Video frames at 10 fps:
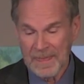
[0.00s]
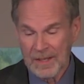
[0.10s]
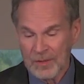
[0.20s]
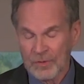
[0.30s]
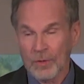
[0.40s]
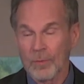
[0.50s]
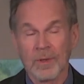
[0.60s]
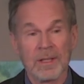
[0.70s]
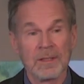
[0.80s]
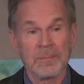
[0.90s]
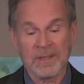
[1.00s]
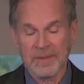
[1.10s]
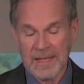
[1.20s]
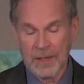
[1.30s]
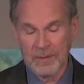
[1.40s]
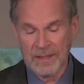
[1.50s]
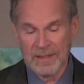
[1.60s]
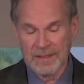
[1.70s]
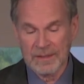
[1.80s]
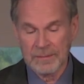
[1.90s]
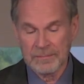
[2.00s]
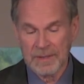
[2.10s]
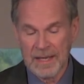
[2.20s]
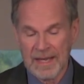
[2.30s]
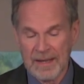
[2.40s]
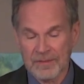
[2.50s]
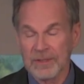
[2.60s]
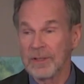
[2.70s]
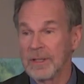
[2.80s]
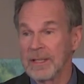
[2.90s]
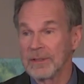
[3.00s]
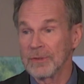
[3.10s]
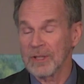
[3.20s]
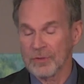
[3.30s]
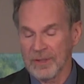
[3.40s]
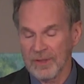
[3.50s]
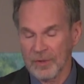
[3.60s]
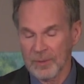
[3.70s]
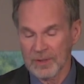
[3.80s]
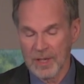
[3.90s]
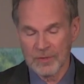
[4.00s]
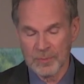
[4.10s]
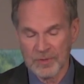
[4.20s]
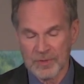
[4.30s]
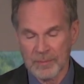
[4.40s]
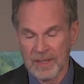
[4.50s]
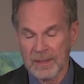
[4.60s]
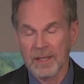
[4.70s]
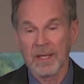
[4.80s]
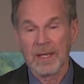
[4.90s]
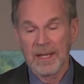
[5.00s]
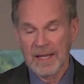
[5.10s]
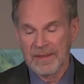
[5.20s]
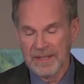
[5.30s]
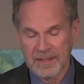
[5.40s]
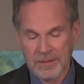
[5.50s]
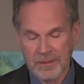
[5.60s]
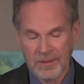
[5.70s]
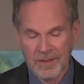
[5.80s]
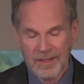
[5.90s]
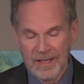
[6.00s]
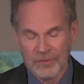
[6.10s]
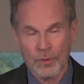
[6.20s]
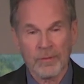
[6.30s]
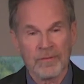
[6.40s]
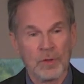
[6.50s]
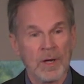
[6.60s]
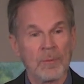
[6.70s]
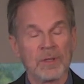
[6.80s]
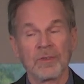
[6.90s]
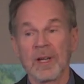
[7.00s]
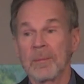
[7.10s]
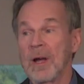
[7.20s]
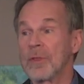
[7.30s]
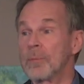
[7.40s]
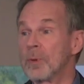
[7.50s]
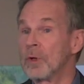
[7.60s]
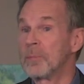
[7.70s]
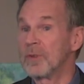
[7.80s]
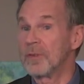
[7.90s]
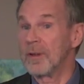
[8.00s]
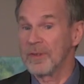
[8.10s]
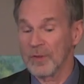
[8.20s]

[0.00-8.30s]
So, a little bit of an outline here. I have an introduction and some acknowledgments to make, and then as an overview, I want to talk about the purpose of this